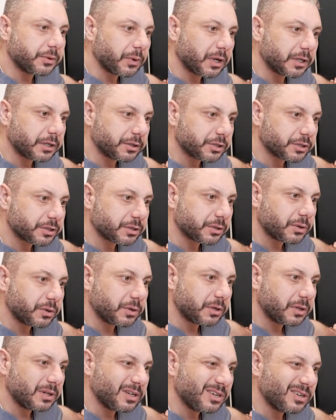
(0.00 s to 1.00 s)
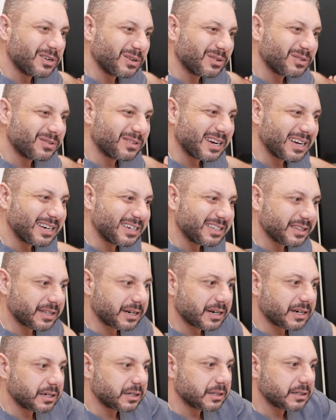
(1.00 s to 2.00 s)
want to just go right in
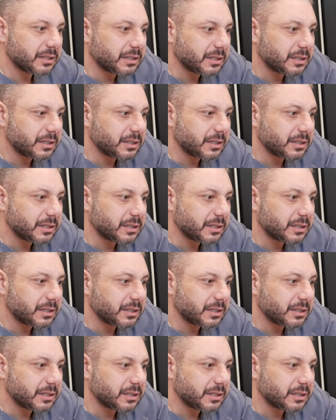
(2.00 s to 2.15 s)
there.